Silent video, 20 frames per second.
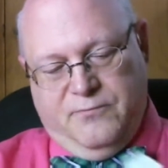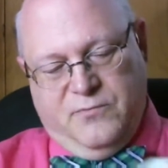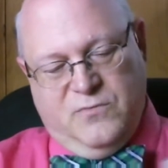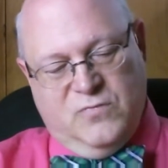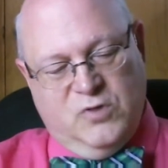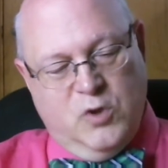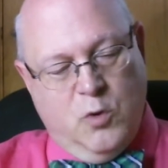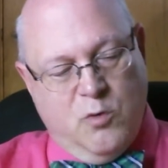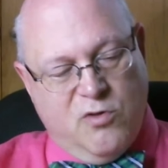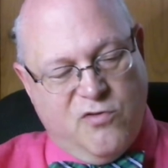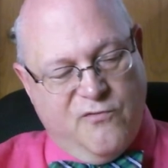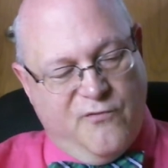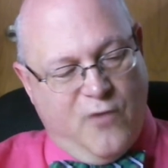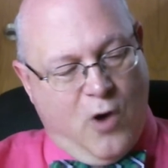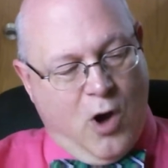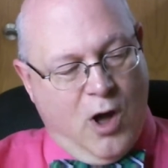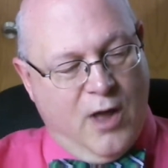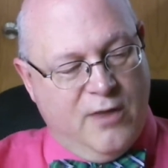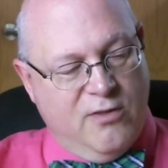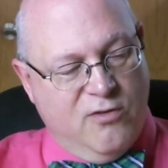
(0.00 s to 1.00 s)
Lewis
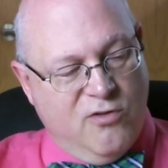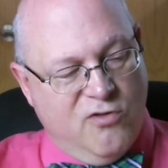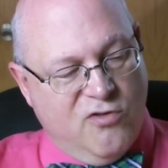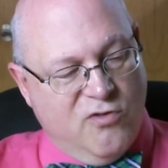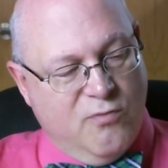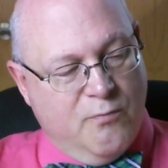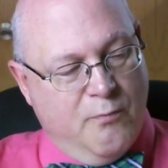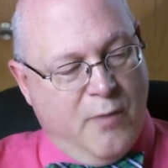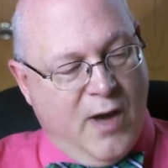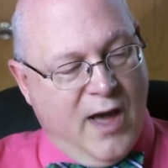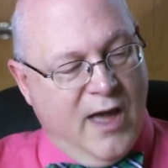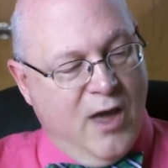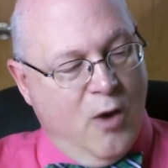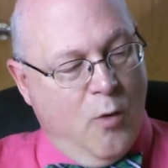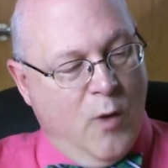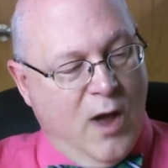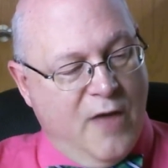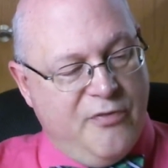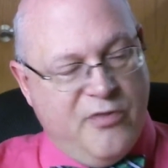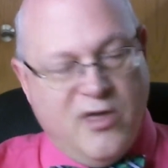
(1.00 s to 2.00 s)
Vaughn's
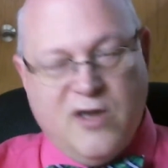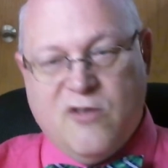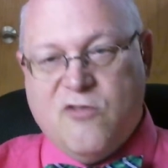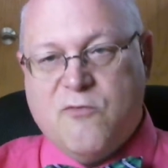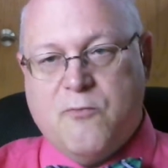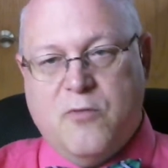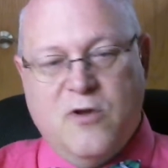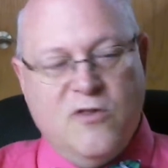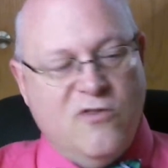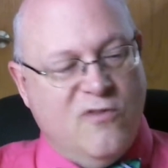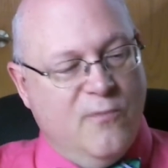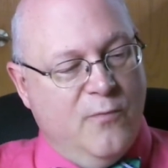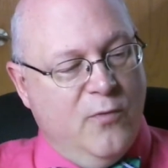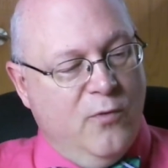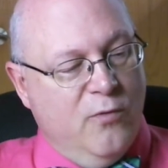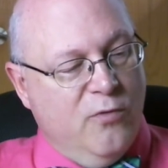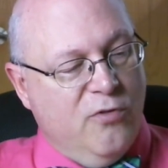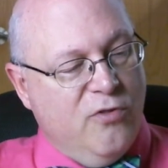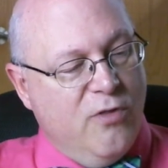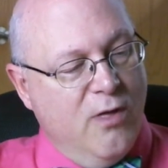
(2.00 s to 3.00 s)
Bioethics
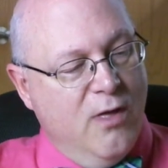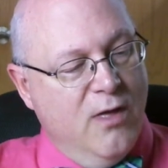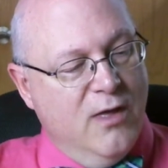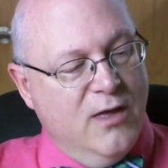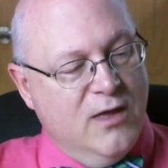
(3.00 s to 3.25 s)
Principles,